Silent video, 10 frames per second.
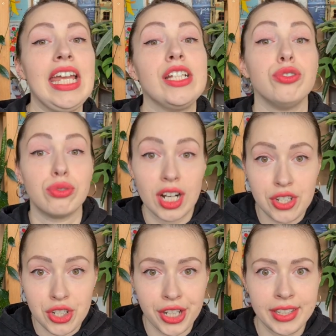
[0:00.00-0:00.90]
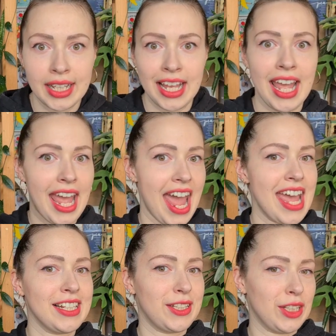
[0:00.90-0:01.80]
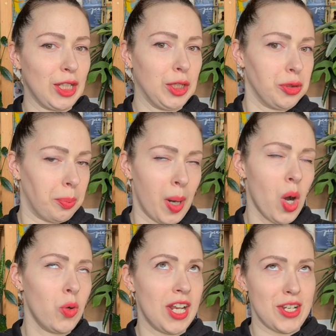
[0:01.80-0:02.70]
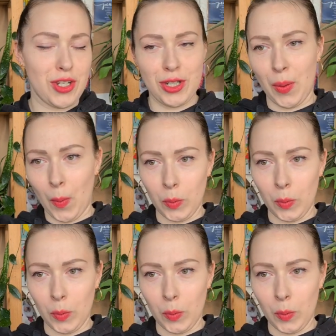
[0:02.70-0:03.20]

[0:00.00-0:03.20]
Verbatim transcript: in Russian and in Polish.